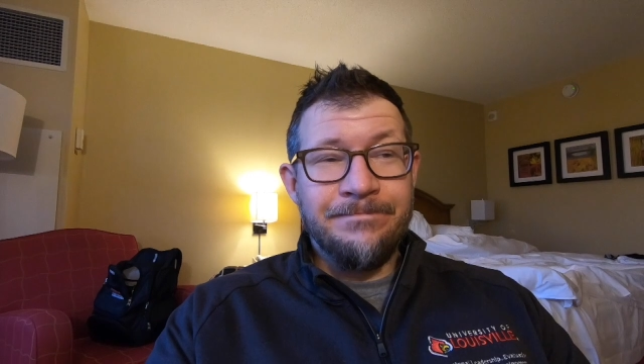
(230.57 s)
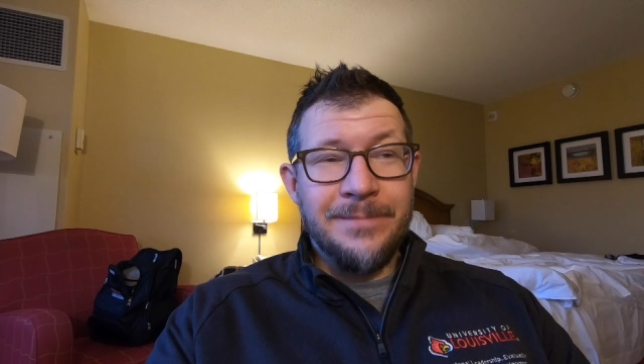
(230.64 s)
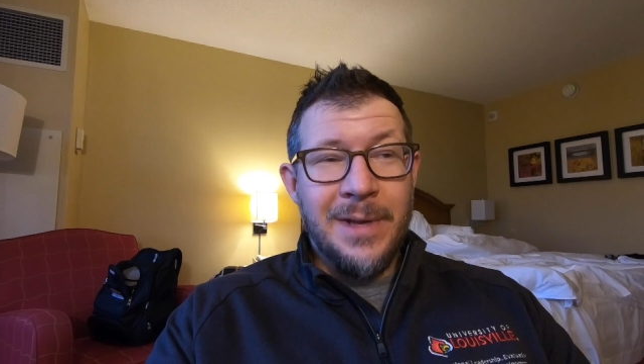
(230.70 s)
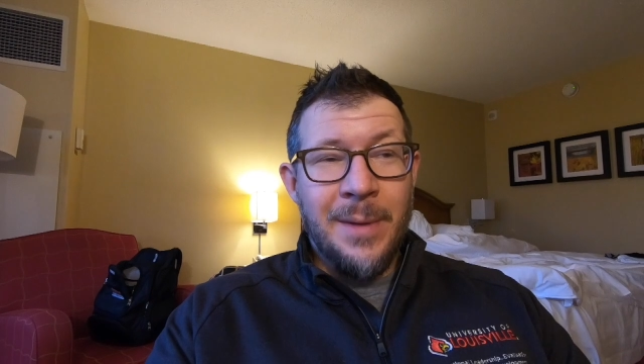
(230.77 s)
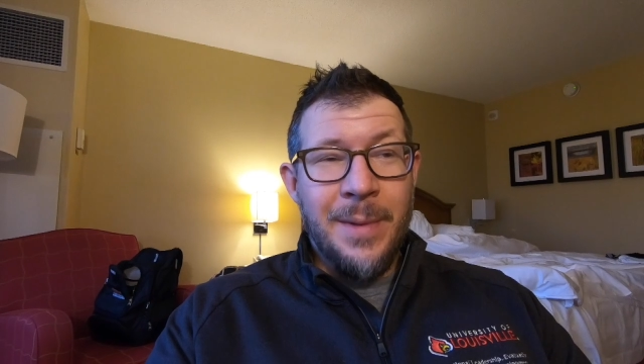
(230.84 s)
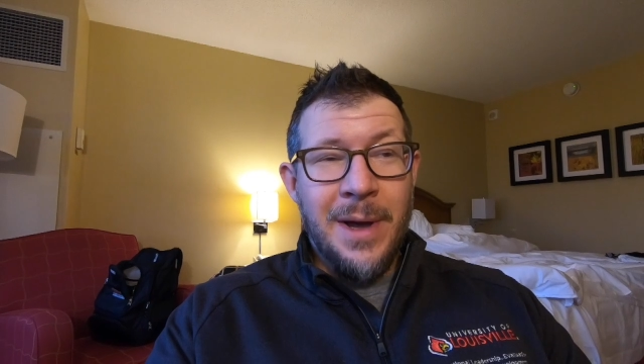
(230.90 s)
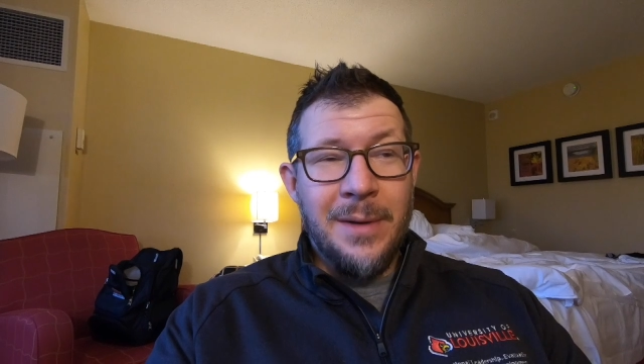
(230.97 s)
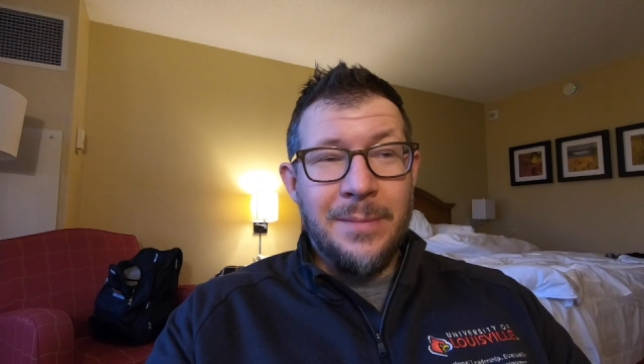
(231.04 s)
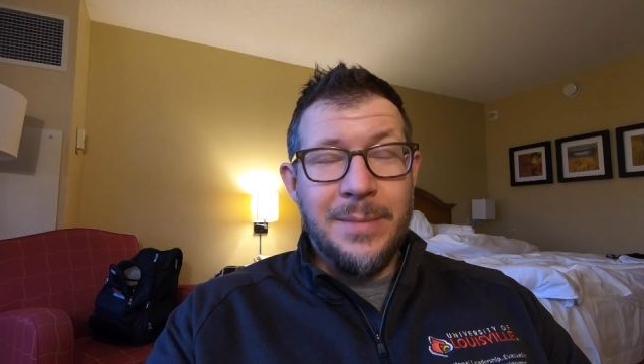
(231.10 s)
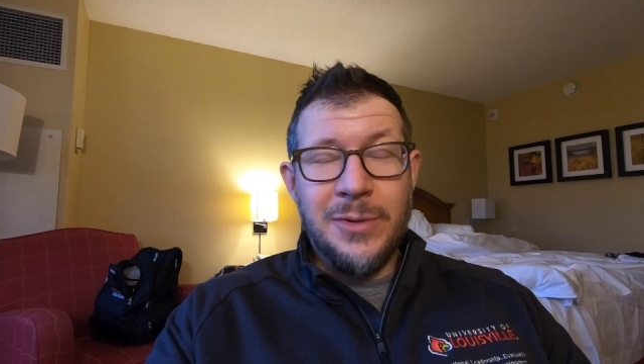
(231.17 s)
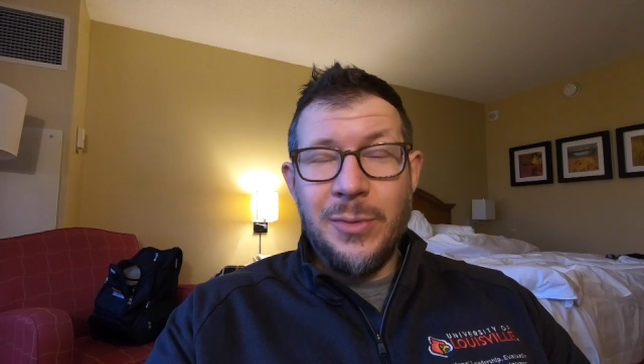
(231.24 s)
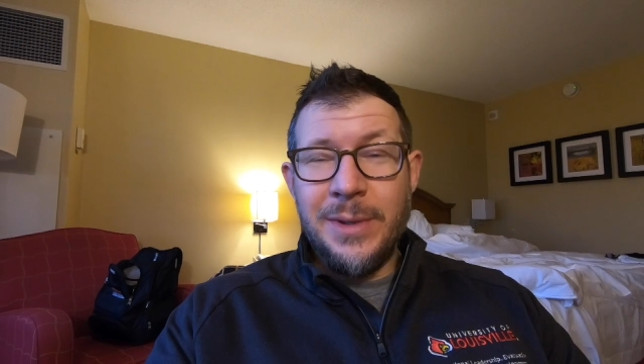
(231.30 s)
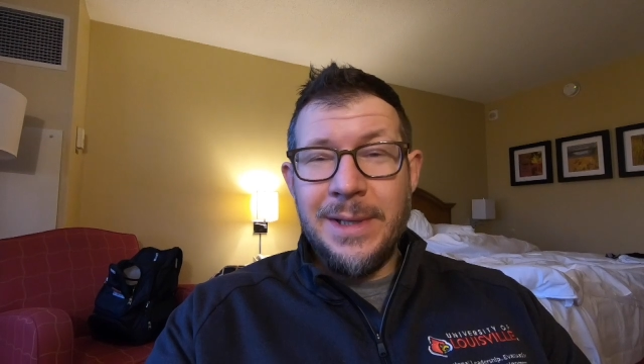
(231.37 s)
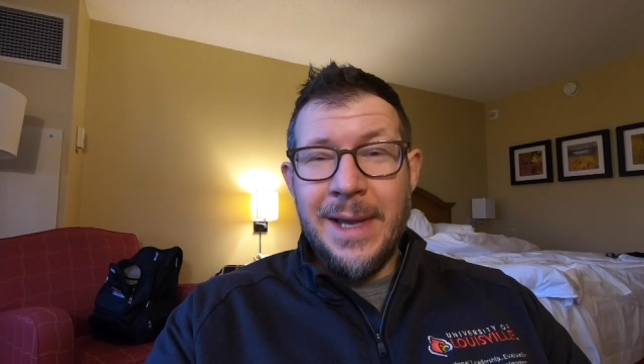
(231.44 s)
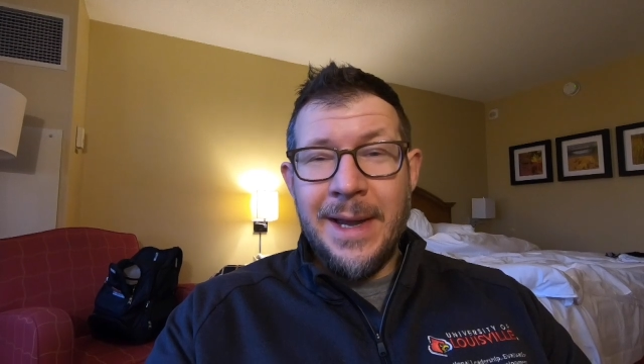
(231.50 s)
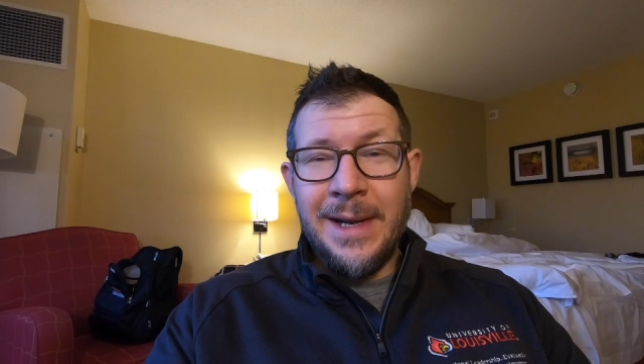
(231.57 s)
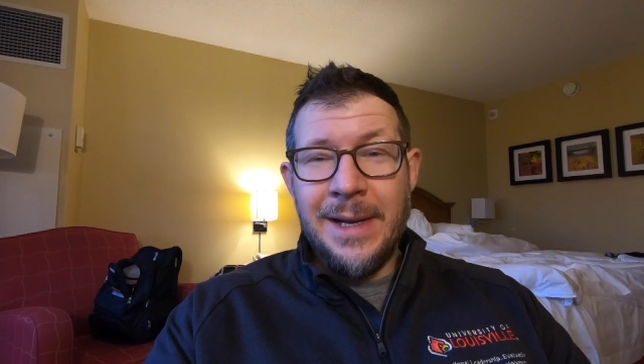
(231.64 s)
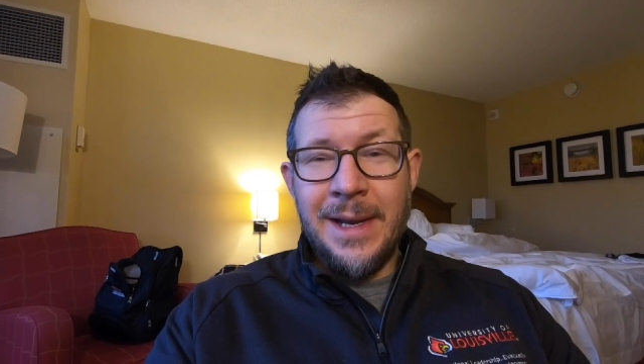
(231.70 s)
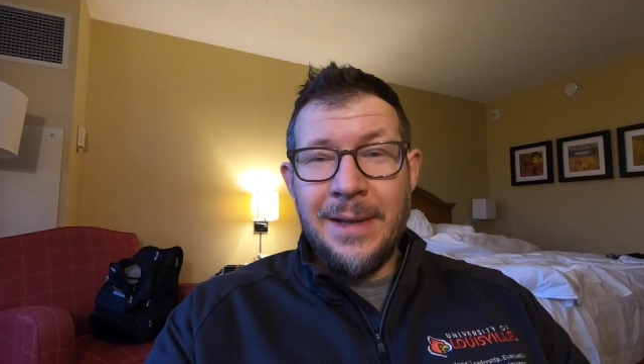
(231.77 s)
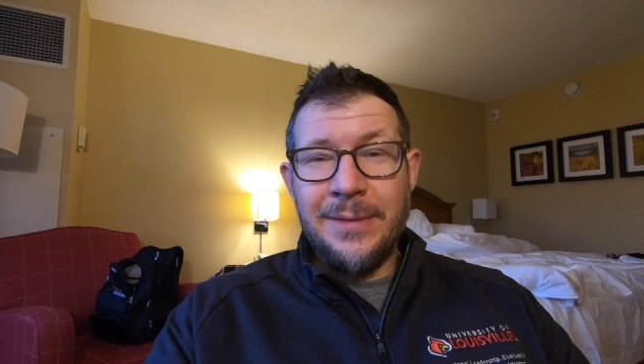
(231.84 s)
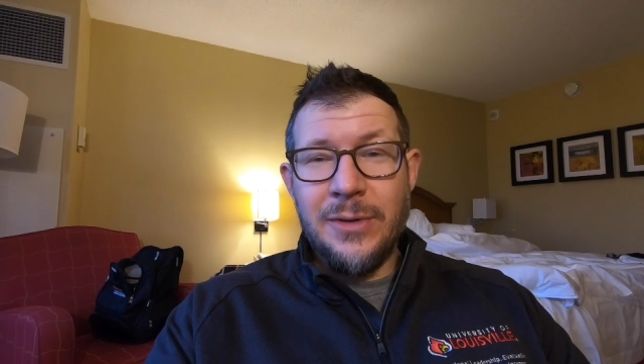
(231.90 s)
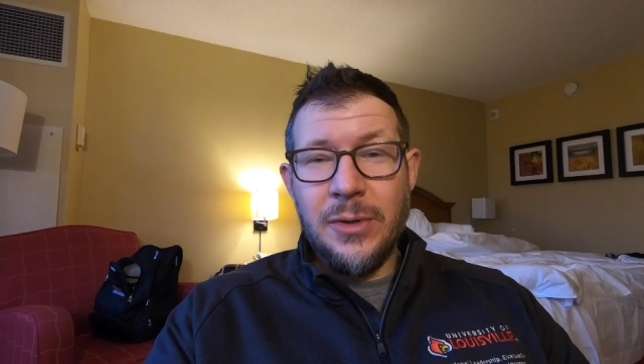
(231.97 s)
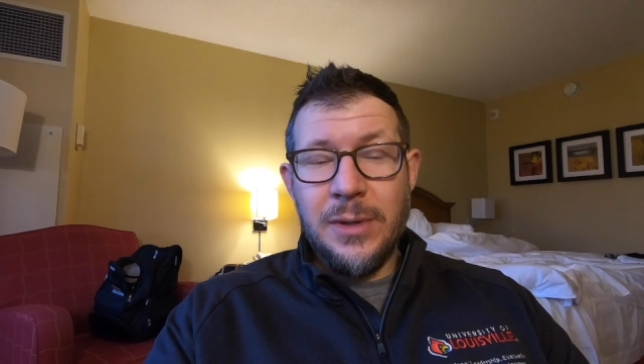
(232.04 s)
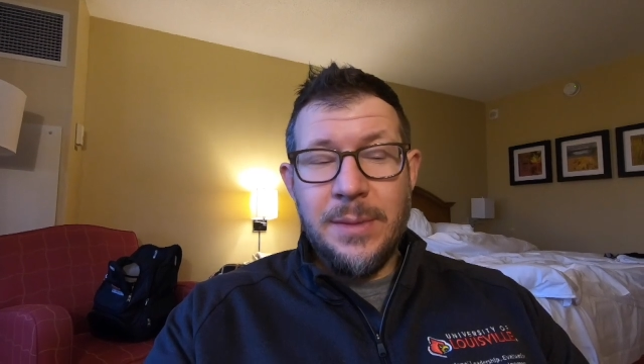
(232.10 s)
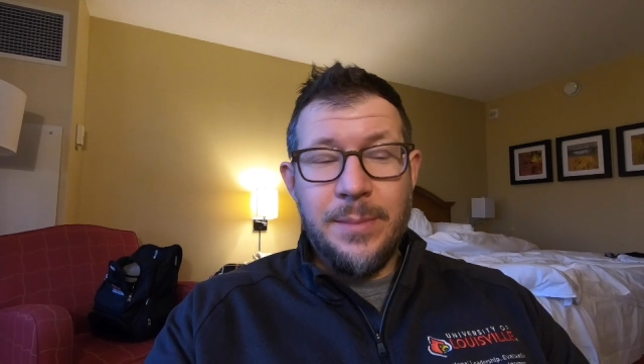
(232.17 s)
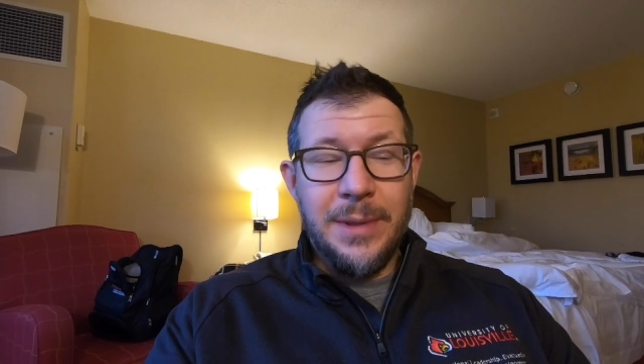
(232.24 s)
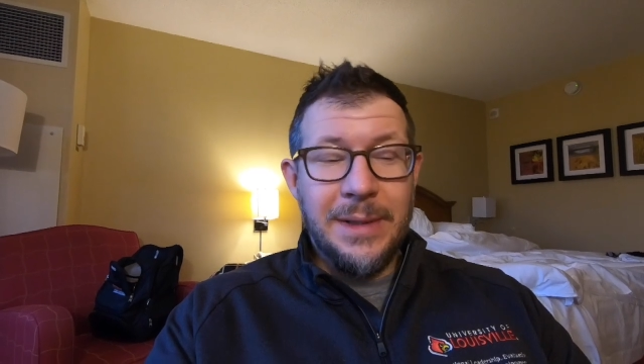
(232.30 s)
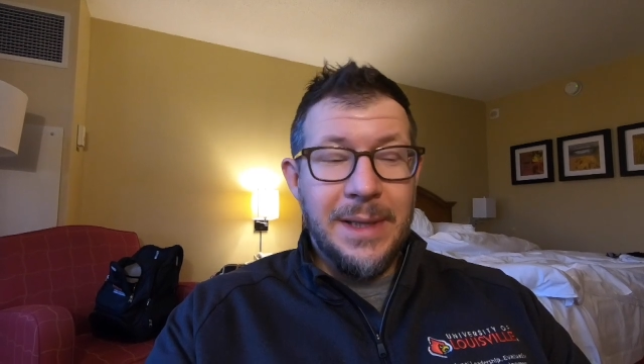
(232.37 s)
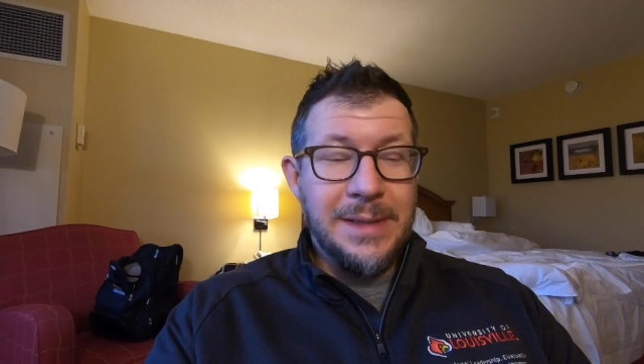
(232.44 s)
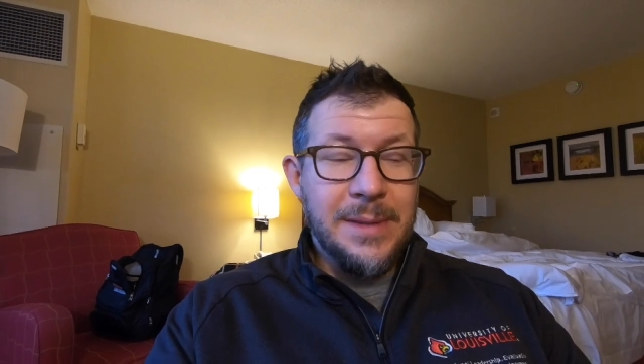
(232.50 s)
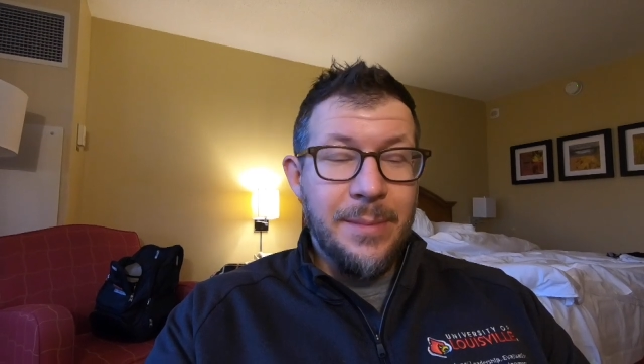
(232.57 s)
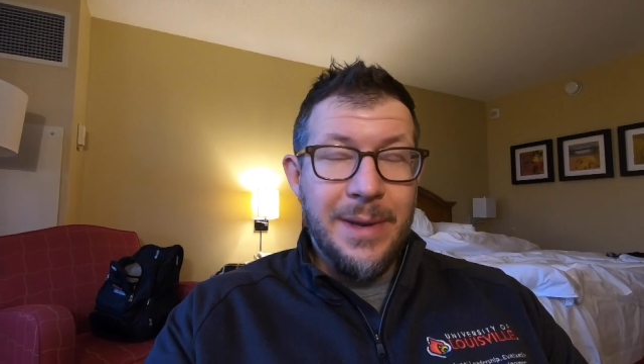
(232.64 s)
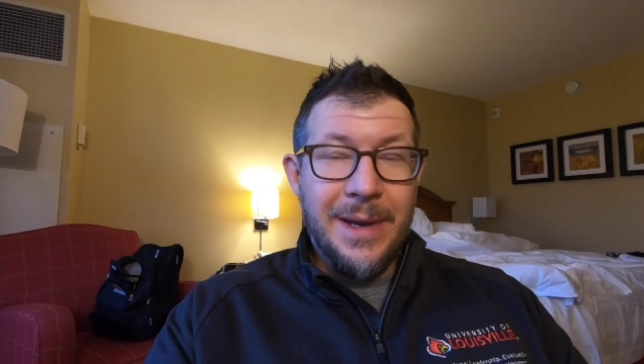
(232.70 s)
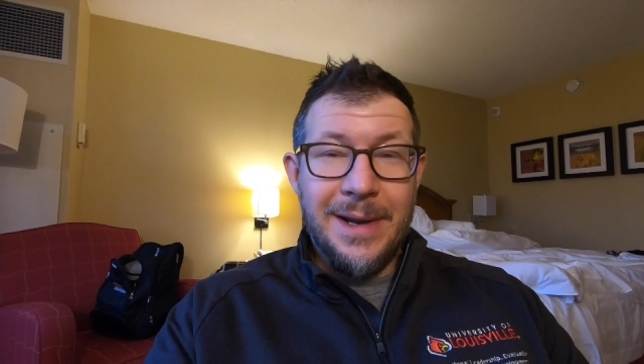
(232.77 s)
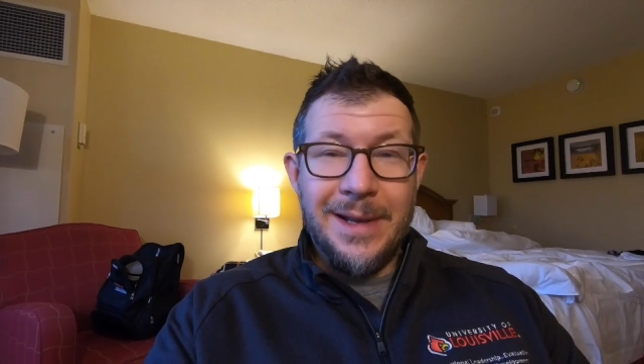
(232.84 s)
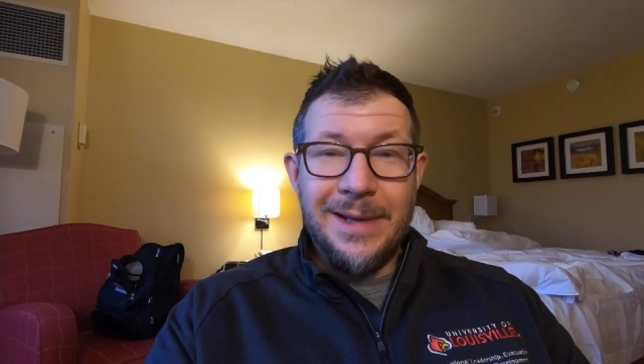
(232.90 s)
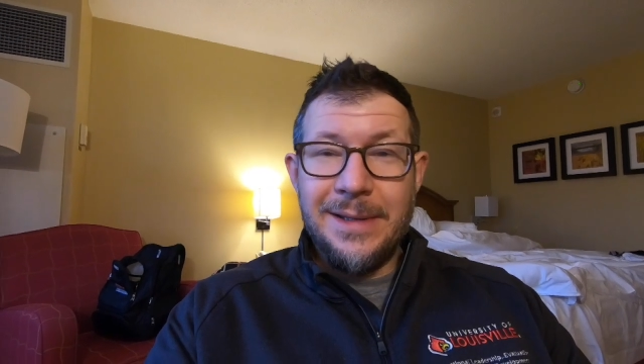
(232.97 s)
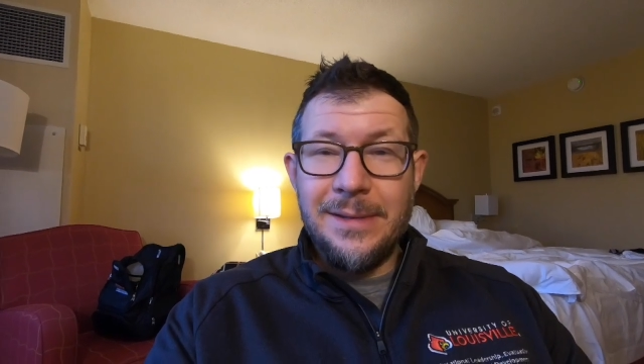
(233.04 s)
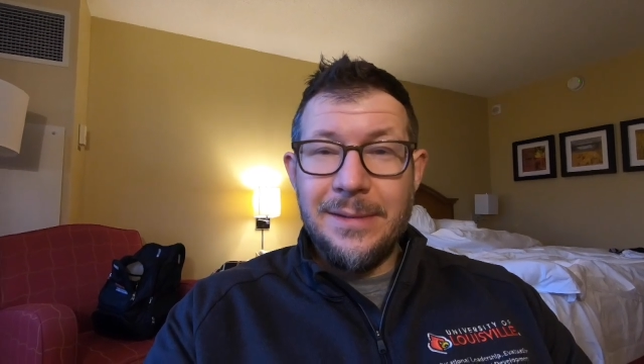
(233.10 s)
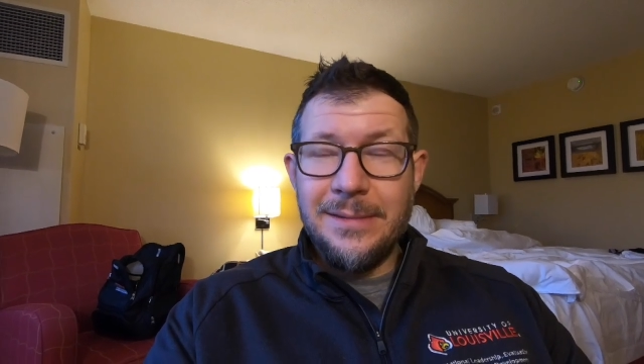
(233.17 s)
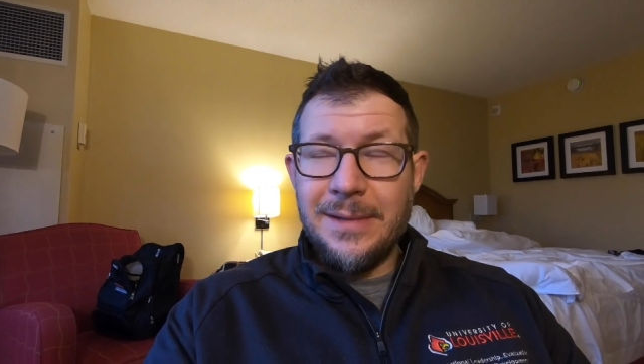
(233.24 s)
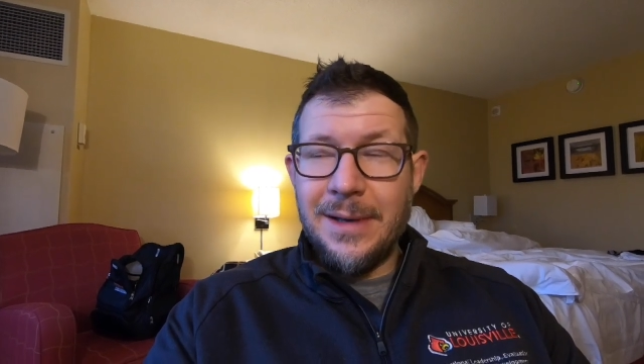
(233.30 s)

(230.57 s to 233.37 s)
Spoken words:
about between 9 and 9:30, but that's a bad idea.